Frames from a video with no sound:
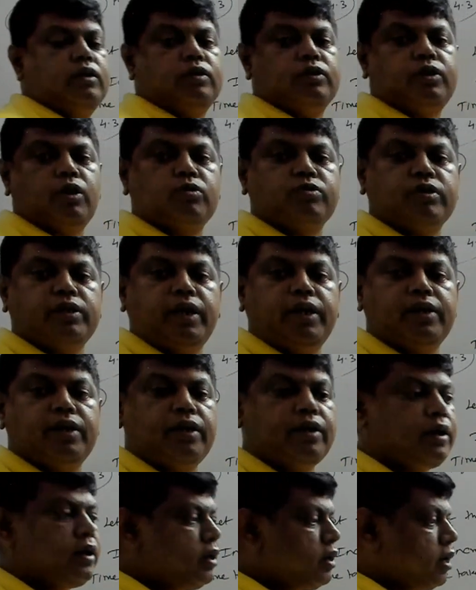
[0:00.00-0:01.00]

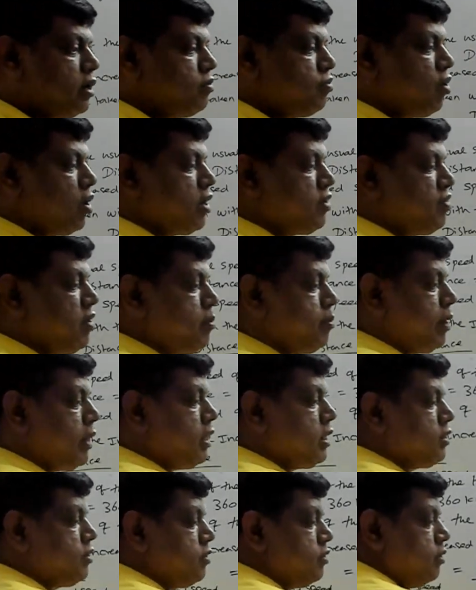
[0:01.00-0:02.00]
1800 and 45
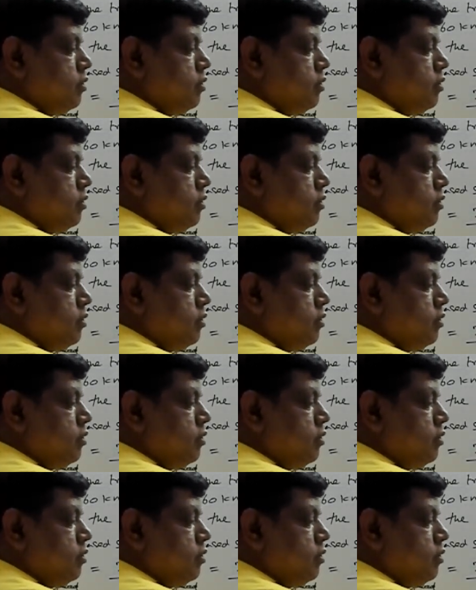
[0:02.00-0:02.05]
minus